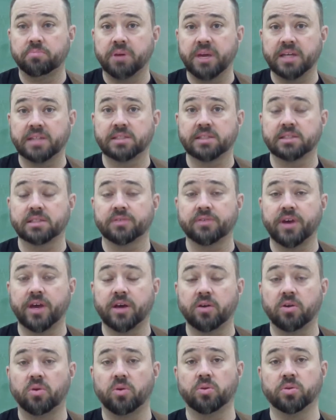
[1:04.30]
basics of
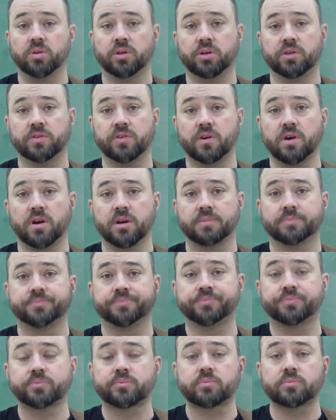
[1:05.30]
how to hold the guitar.
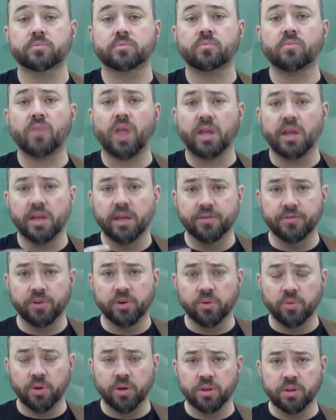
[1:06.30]
If
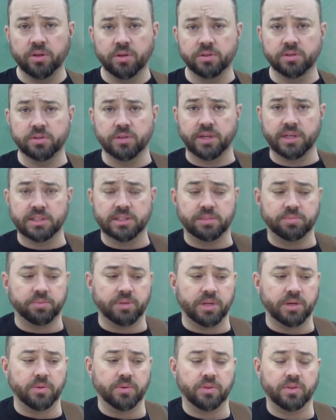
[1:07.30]
you're one of those who likes to
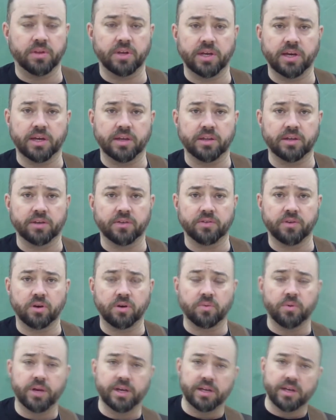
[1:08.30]
play with the neck of the
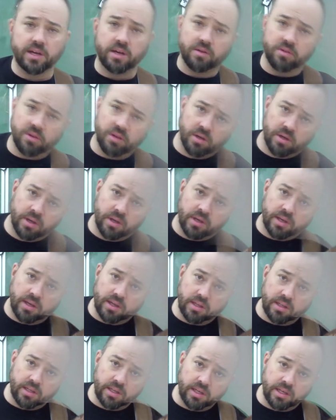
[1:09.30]
guitar way down
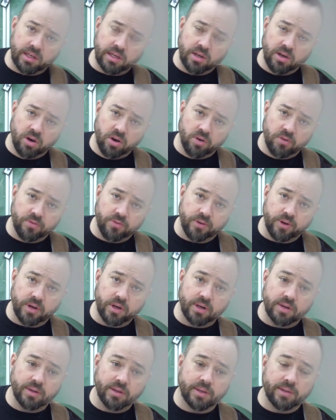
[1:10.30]
and leaning
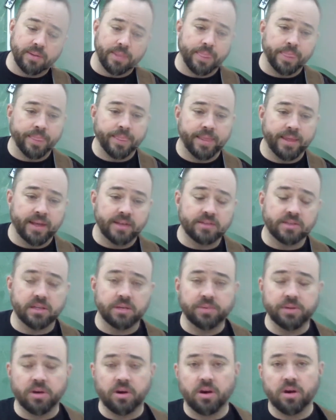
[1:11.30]
over, it's
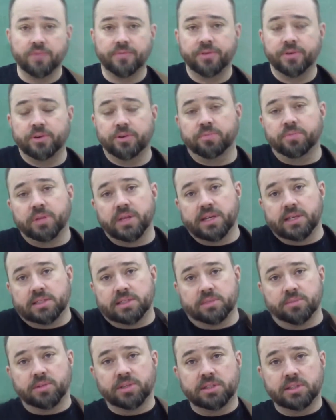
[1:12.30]
going to be hard for you to play
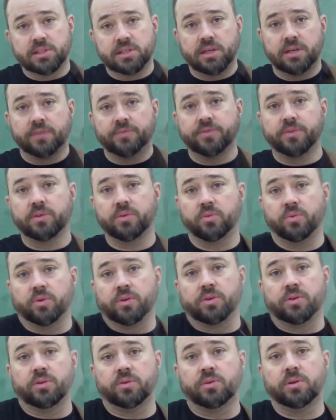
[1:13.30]
some of the stuff that
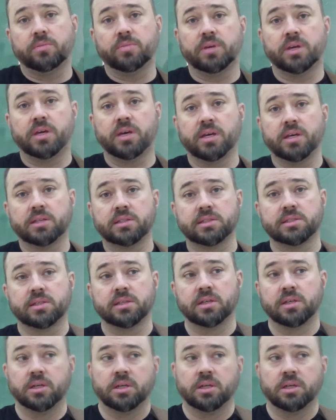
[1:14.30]
we're doing because